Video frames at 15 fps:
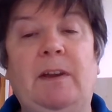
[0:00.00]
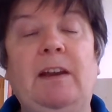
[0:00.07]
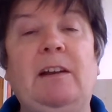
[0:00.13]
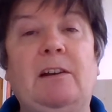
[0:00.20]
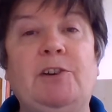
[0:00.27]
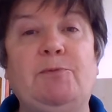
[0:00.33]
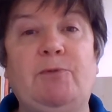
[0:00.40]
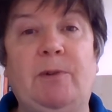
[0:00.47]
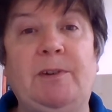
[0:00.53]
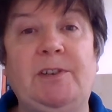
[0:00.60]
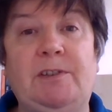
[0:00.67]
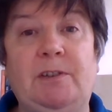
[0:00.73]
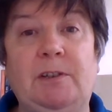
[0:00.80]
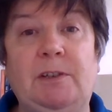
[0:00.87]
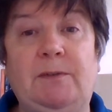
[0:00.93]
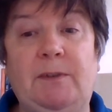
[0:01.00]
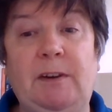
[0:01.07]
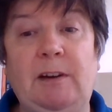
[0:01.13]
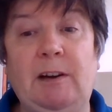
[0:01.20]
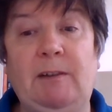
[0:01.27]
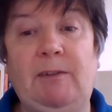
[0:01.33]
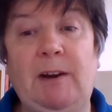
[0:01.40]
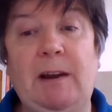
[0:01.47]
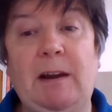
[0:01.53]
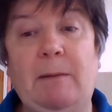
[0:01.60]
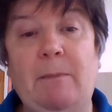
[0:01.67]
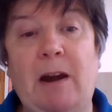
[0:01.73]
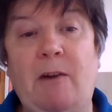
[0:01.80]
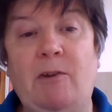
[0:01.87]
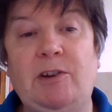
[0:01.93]
English Protestants fleeing
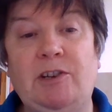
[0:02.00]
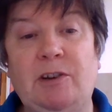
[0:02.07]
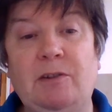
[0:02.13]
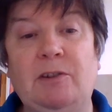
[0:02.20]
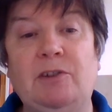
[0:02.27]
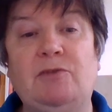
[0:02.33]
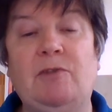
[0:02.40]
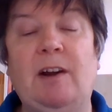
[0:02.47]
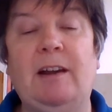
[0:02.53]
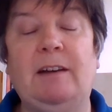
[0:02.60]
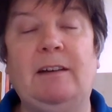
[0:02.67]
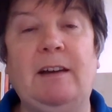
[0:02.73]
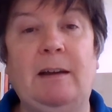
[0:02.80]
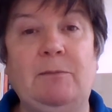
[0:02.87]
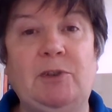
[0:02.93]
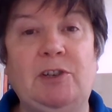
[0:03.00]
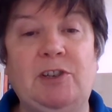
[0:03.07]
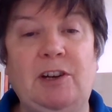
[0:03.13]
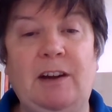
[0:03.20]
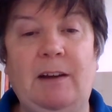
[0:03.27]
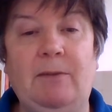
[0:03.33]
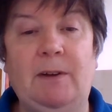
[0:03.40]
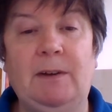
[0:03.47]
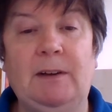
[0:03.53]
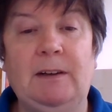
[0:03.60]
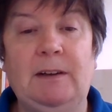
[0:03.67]
Mary Tudor's reign came to Geneva.